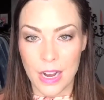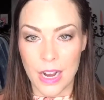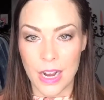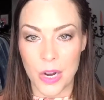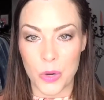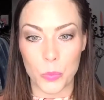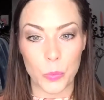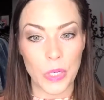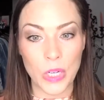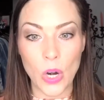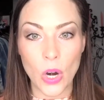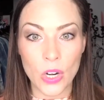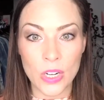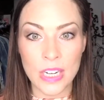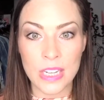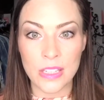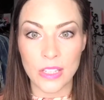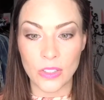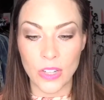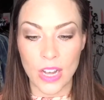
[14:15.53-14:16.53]

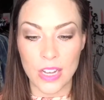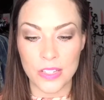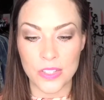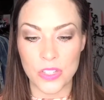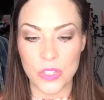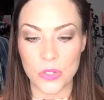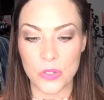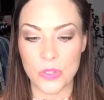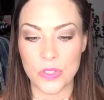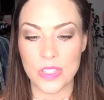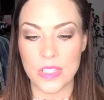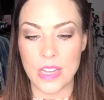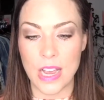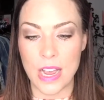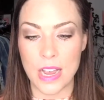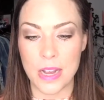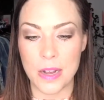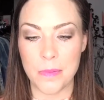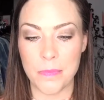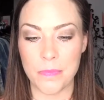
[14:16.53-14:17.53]
regarding the lawsuits,
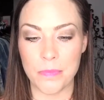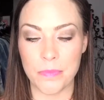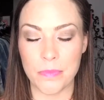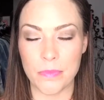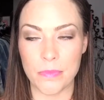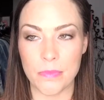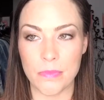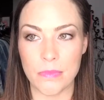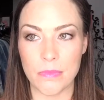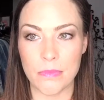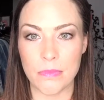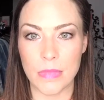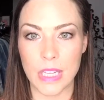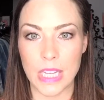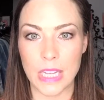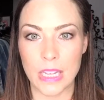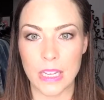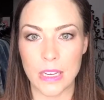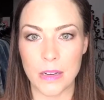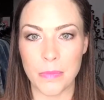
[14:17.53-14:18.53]

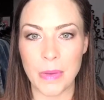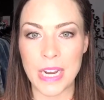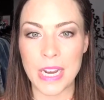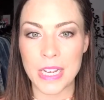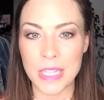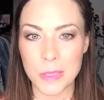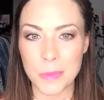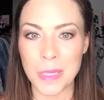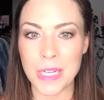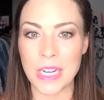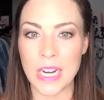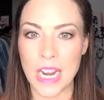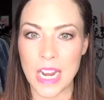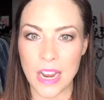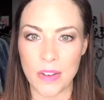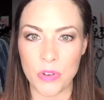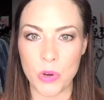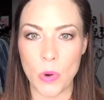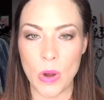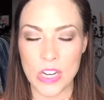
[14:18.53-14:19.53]
my husband and I
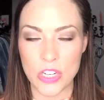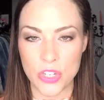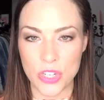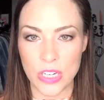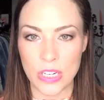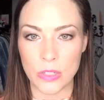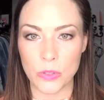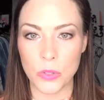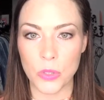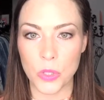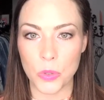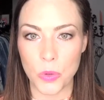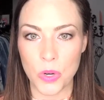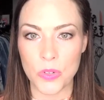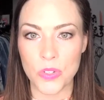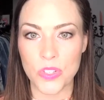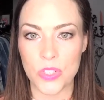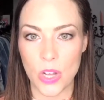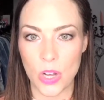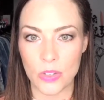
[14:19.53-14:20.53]
have questioned
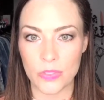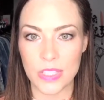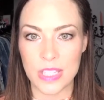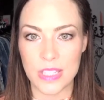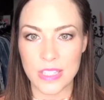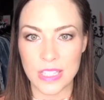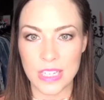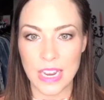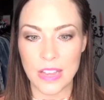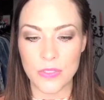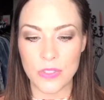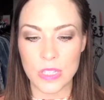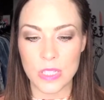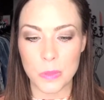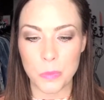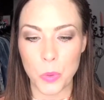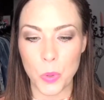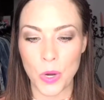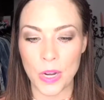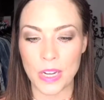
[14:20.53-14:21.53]
LuLaRoe's solvency at this
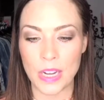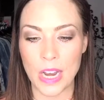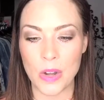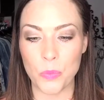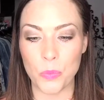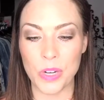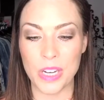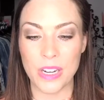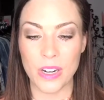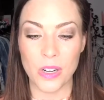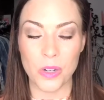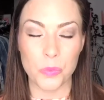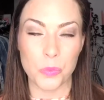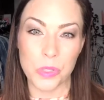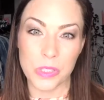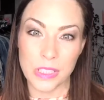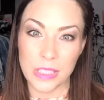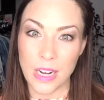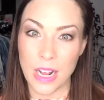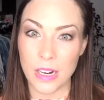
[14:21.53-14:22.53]
point, and we are
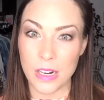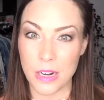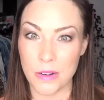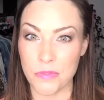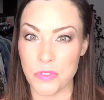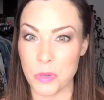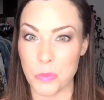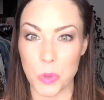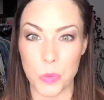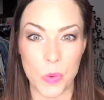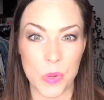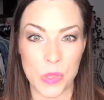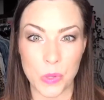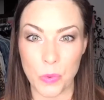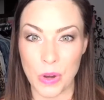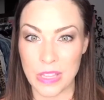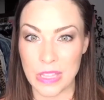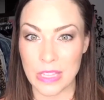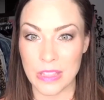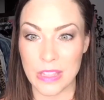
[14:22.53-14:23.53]
really not comfortable with the
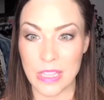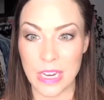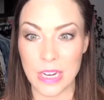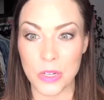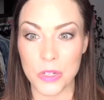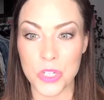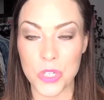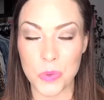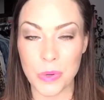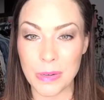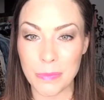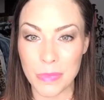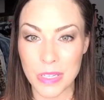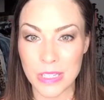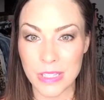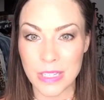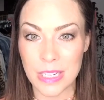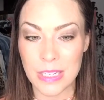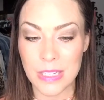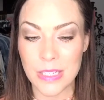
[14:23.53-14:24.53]
way that they are doing
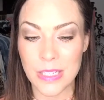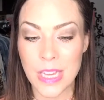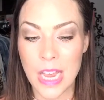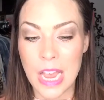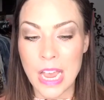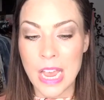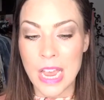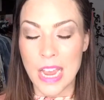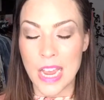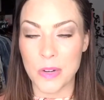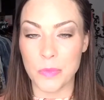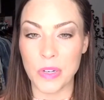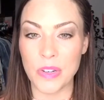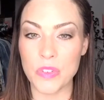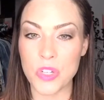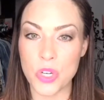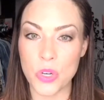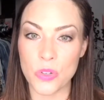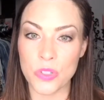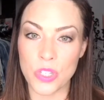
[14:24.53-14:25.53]
business, and we've
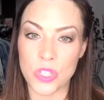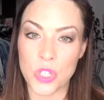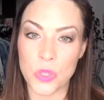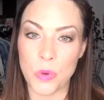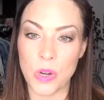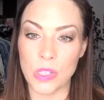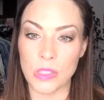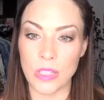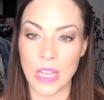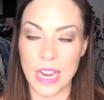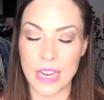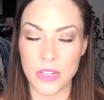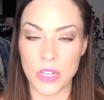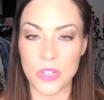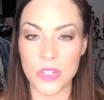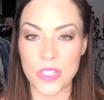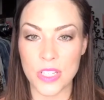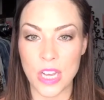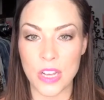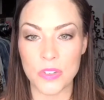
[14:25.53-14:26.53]
chosen to align
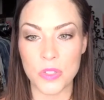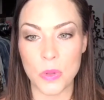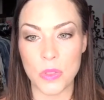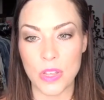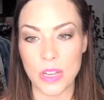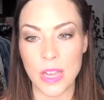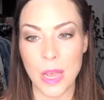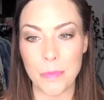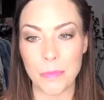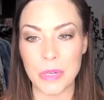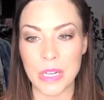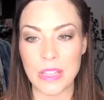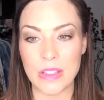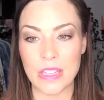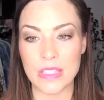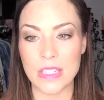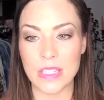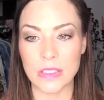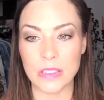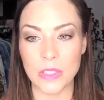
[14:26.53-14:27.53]
ourselves with a company
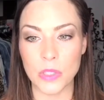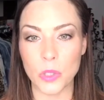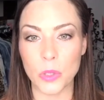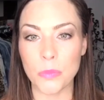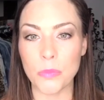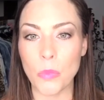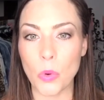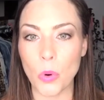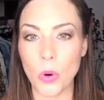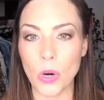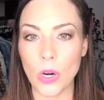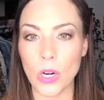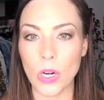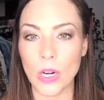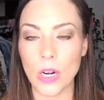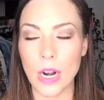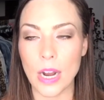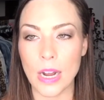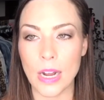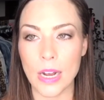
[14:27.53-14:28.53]
that's a little more